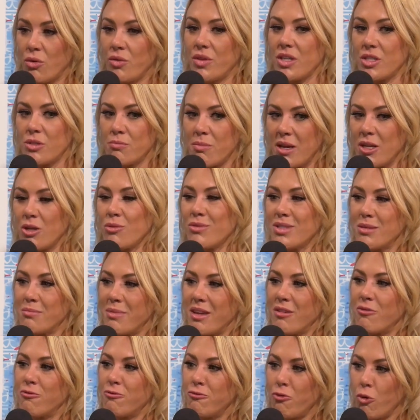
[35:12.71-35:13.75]
no, this menu is
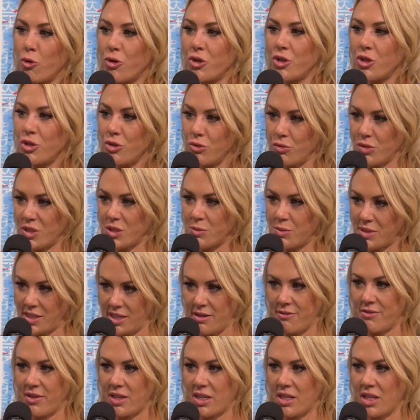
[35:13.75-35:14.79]
made for you
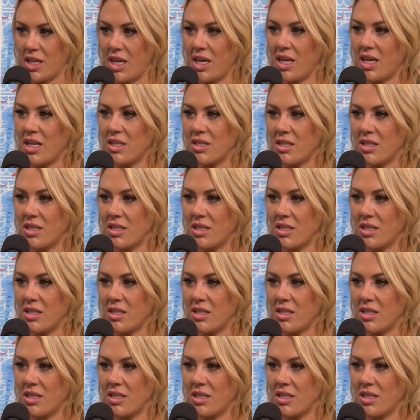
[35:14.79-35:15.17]
specifically, yeah.